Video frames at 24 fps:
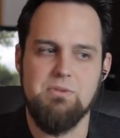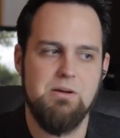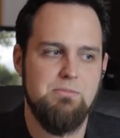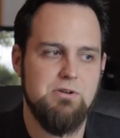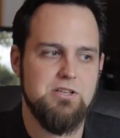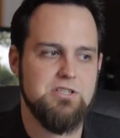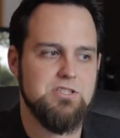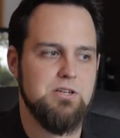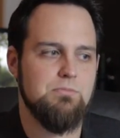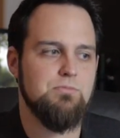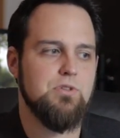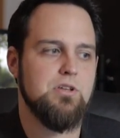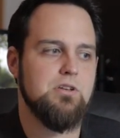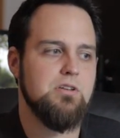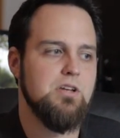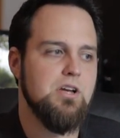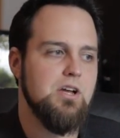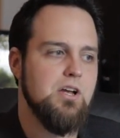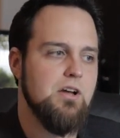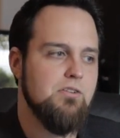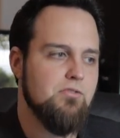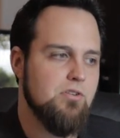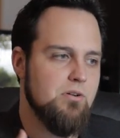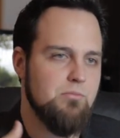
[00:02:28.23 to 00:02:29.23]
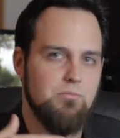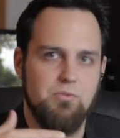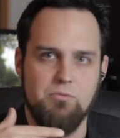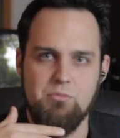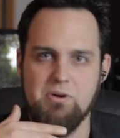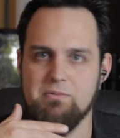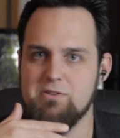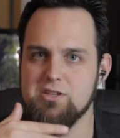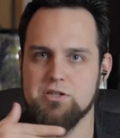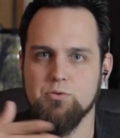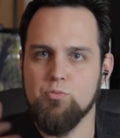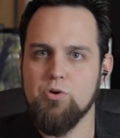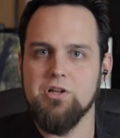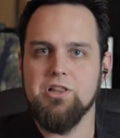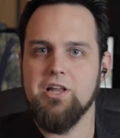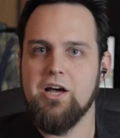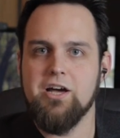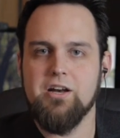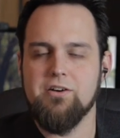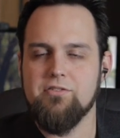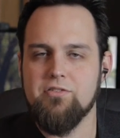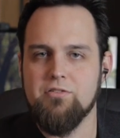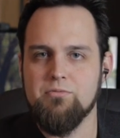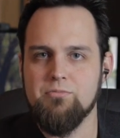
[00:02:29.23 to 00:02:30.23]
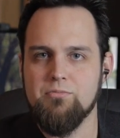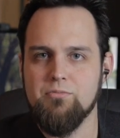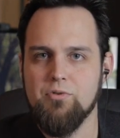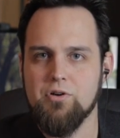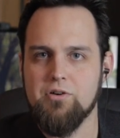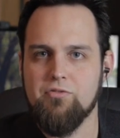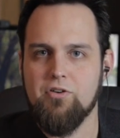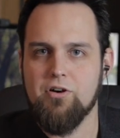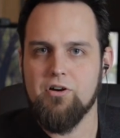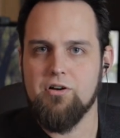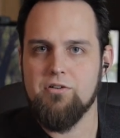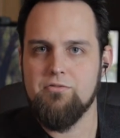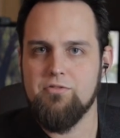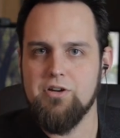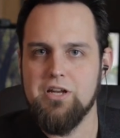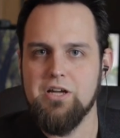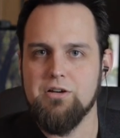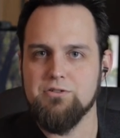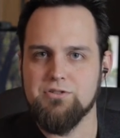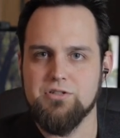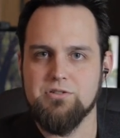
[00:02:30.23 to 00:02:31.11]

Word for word: Maybe it's something from, maybe it's a one-liner from one of our videos